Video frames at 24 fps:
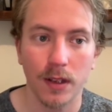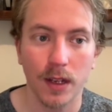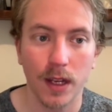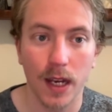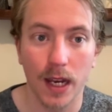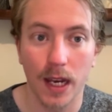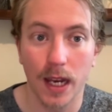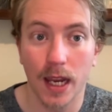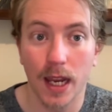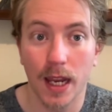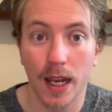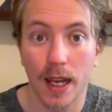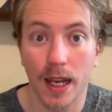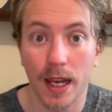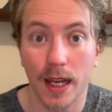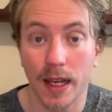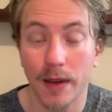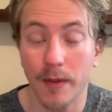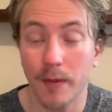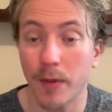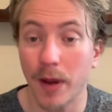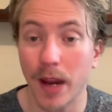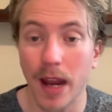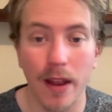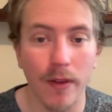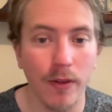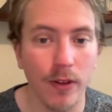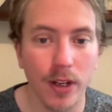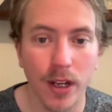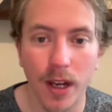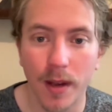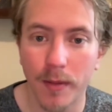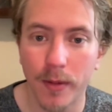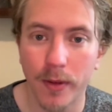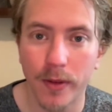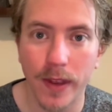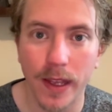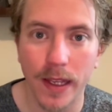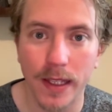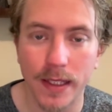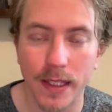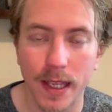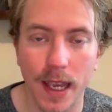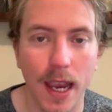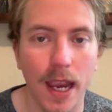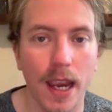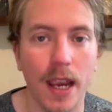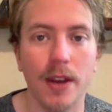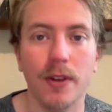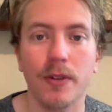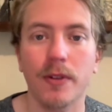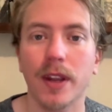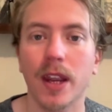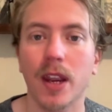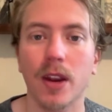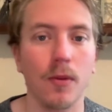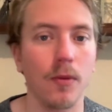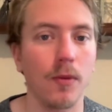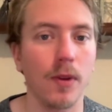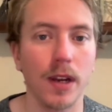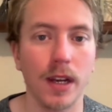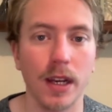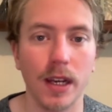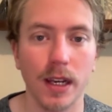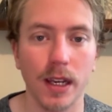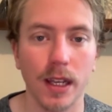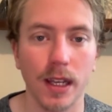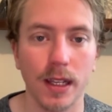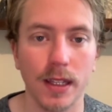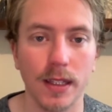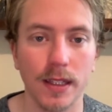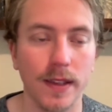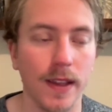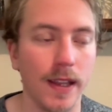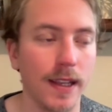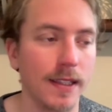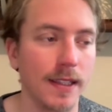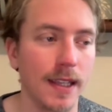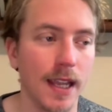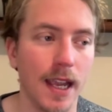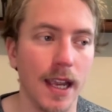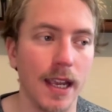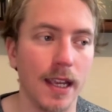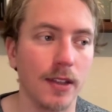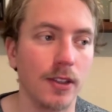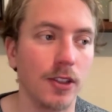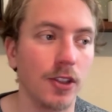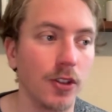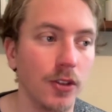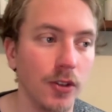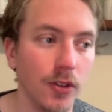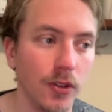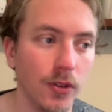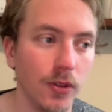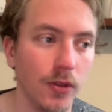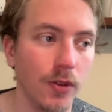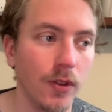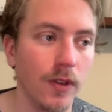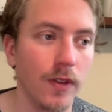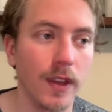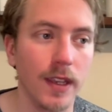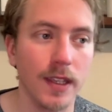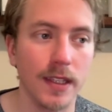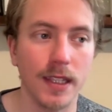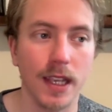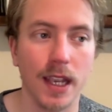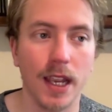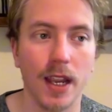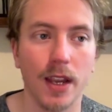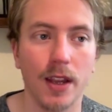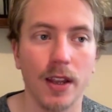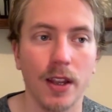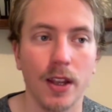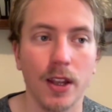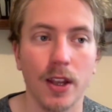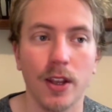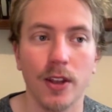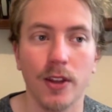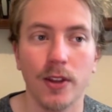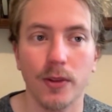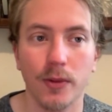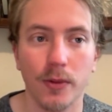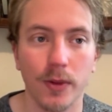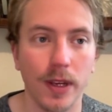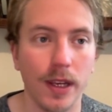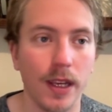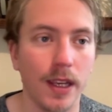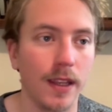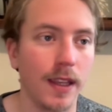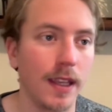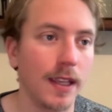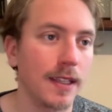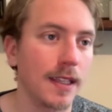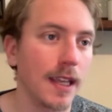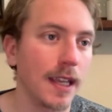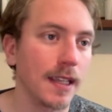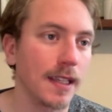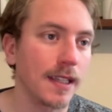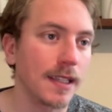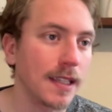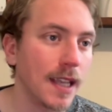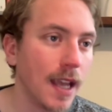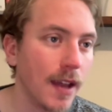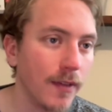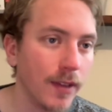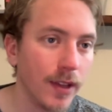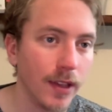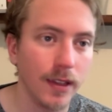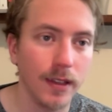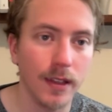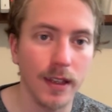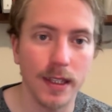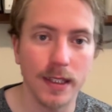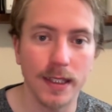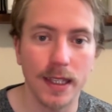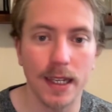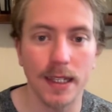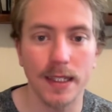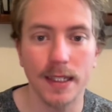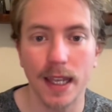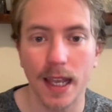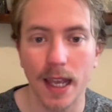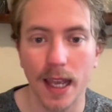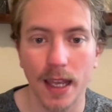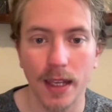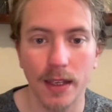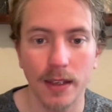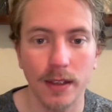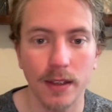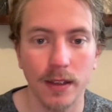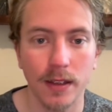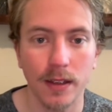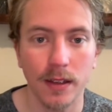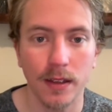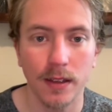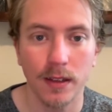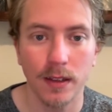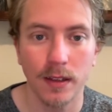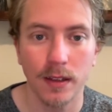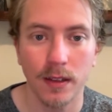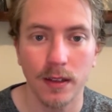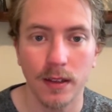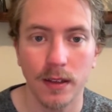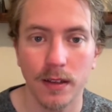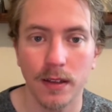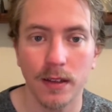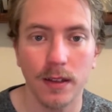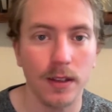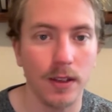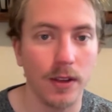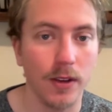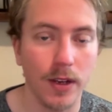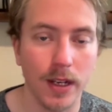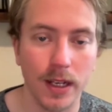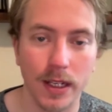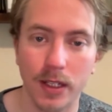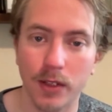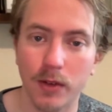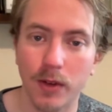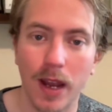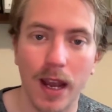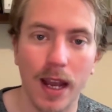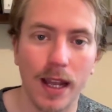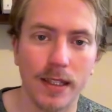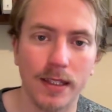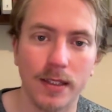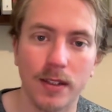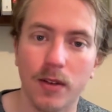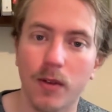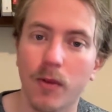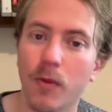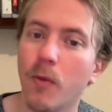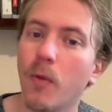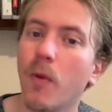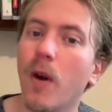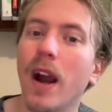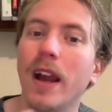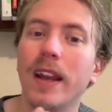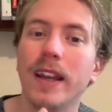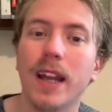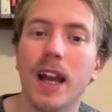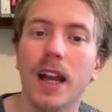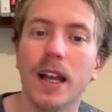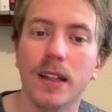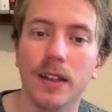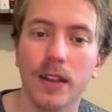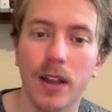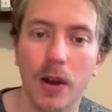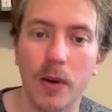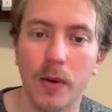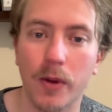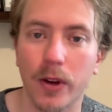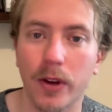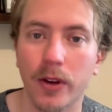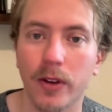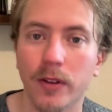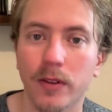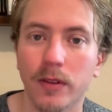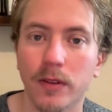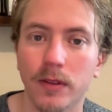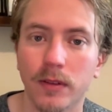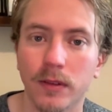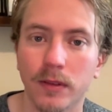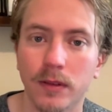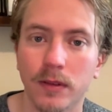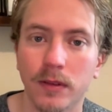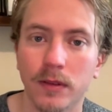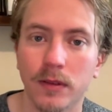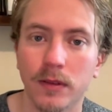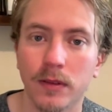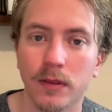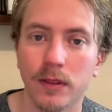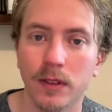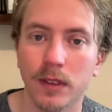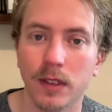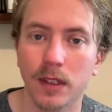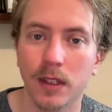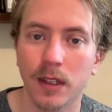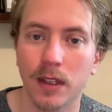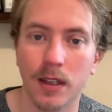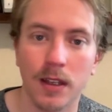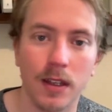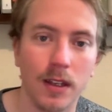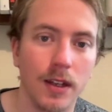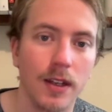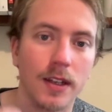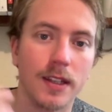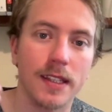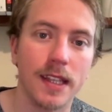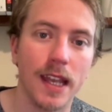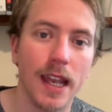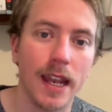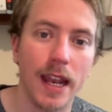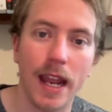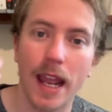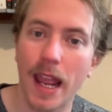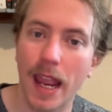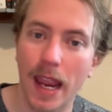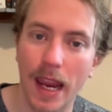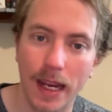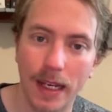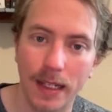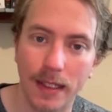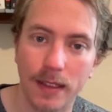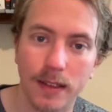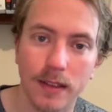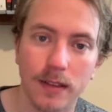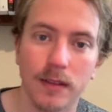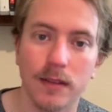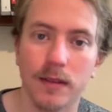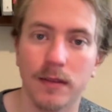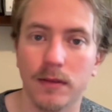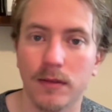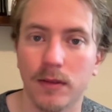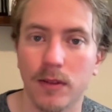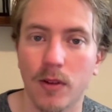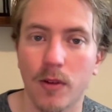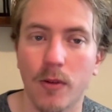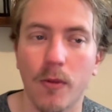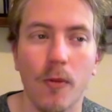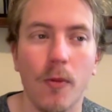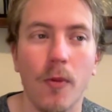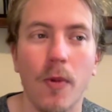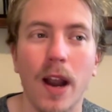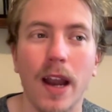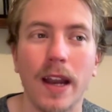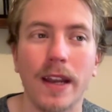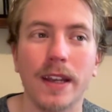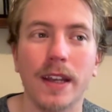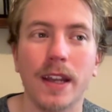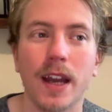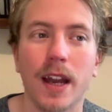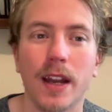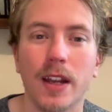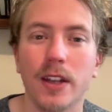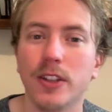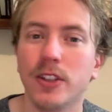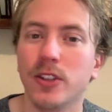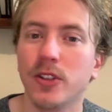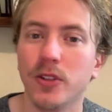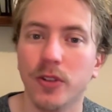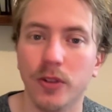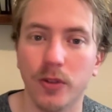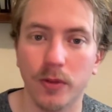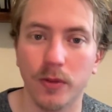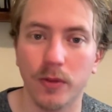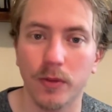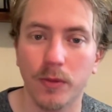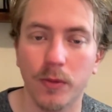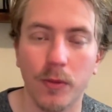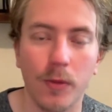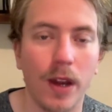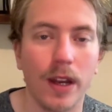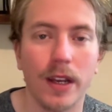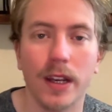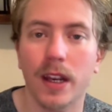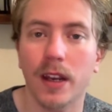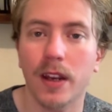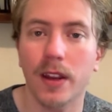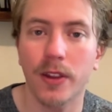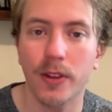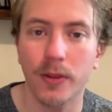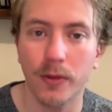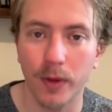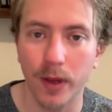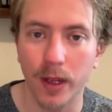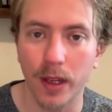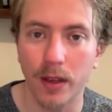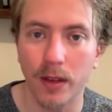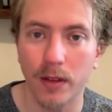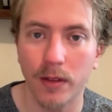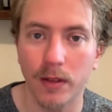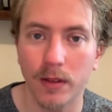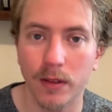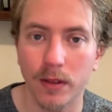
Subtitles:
And whatever number they say, I don't care what it is. They say 2, they say 3, they say 7, they say 10. You ask, why not lower? You said 8. Why not a 2? Why not a 3?